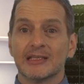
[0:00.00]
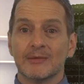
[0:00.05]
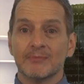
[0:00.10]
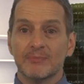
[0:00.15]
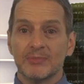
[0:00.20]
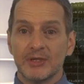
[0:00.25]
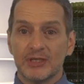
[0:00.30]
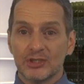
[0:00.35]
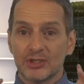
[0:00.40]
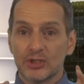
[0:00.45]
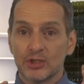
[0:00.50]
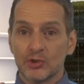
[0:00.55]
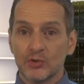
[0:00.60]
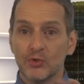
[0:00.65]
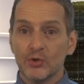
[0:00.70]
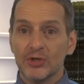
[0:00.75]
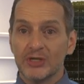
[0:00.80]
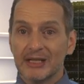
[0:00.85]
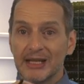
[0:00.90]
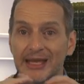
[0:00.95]
can be
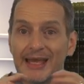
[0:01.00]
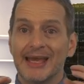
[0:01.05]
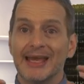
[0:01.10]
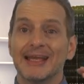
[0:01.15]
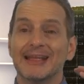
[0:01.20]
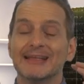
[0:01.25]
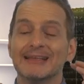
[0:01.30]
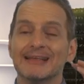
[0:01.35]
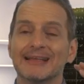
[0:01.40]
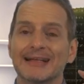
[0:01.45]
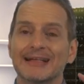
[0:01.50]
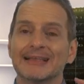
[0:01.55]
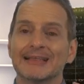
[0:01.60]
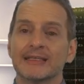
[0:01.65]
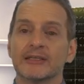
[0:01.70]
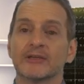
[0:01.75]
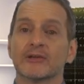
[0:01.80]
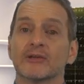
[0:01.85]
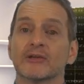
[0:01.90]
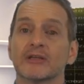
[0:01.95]
short and
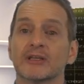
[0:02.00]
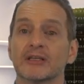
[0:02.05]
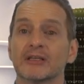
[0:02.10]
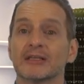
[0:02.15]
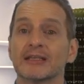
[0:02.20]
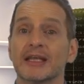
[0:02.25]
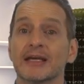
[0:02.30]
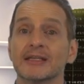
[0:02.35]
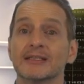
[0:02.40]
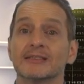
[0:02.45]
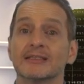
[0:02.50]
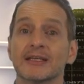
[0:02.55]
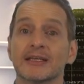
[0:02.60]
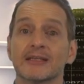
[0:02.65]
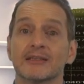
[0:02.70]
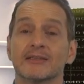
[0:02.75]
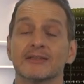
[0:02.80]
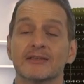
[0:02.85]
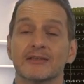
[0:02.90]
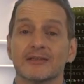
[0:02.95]
clear, nice
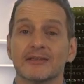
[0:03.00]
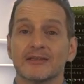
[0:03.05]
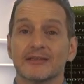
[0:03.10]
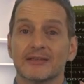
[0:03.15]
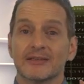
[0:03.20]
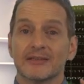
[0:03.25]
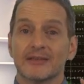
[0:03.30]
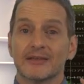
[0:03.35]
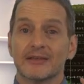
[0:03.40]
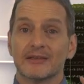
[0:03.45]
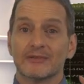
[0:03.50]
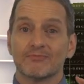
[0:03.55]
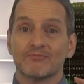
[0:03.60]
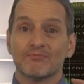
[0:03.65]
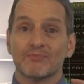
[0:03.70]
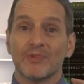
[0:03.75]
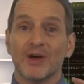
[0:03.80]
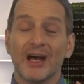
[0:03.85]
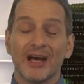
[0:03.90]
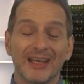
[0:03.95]
and
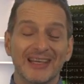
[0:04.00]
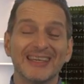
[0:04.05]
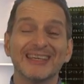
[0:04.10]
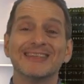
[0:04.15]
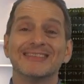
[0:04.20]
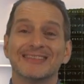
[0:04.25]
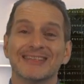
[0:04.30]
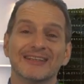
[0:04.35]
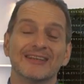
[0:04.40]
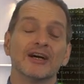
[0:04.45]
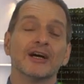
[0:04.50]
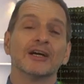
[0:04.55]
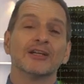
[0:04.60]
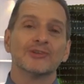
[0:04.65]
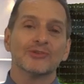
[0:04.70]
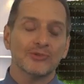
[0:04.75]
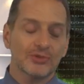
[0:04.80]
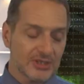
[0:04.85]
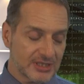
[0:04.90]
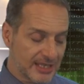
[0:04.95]
easy to
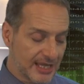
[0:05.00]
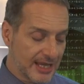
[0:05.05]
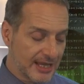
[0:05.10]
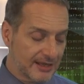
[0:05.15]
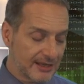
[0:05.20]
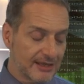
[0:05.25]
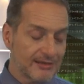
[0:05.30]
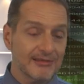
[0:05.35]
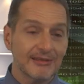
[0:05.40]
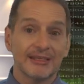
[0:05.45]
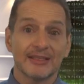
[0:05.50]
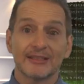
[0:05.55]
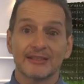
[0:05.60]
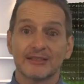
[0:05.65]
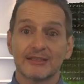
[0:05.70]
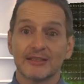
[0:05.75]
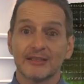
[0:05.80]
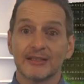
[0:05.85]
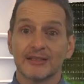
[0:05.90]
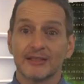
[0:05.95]
understand, I think
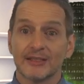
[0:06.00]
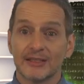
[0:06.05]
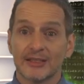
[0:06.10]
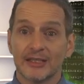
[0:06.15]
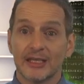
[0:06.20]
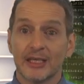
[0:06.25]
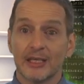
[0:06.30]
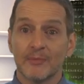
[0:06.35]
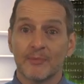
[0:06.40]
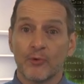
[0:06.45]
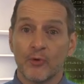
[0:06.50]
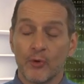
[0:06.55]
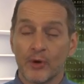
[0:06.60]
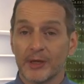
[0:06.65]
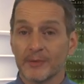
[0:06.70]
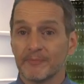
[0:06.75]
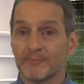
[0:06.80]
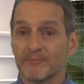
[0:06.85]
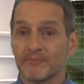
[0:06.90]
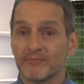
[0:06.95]
is the key
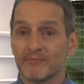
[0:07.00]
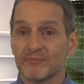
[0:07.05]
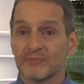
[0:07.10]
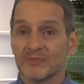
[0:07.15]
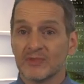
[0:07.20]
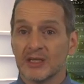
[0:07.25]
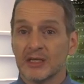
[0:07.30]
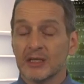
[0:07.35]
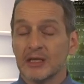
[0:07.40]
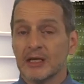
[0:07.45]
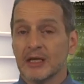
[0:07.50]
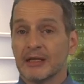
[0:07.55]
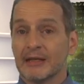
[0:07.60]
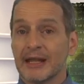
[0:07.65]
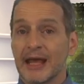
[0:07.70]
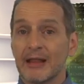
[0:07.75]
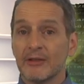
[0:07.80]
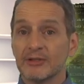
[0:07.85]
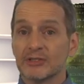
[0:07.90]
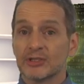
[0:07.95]
point.
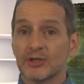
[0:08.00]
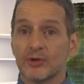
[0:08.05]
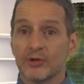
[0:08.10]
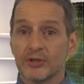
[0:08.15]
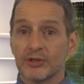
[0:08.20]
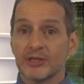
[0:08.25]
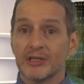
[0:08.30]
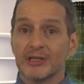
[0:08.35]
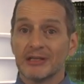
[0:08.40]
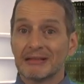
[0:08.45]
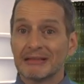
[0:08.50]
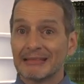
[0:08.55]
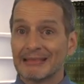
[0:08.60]
Now let's go to the